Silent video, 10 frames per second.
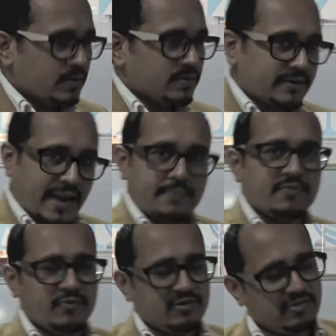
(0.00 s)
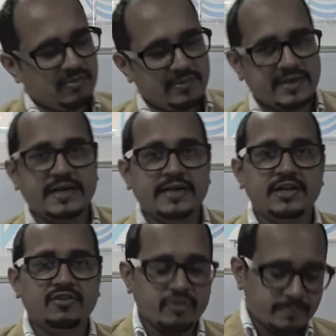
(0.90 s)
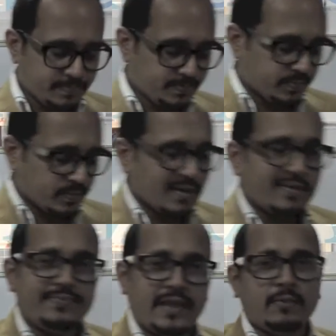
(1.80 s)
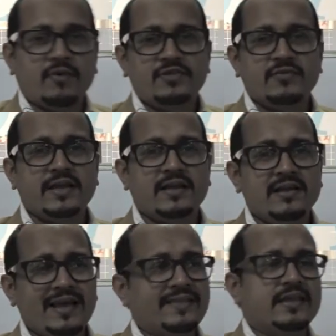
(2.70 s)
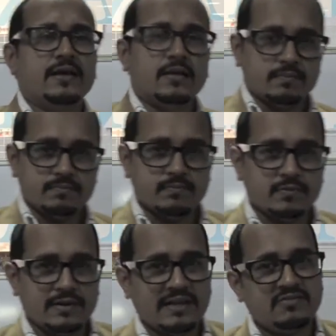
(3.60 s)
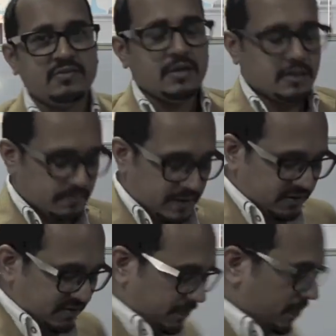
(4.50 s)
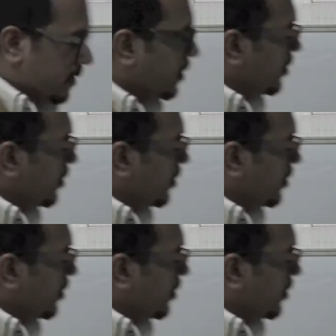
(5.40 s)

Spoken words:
the type which will be an integer, name of the vehicle and the color. Let's make it simple.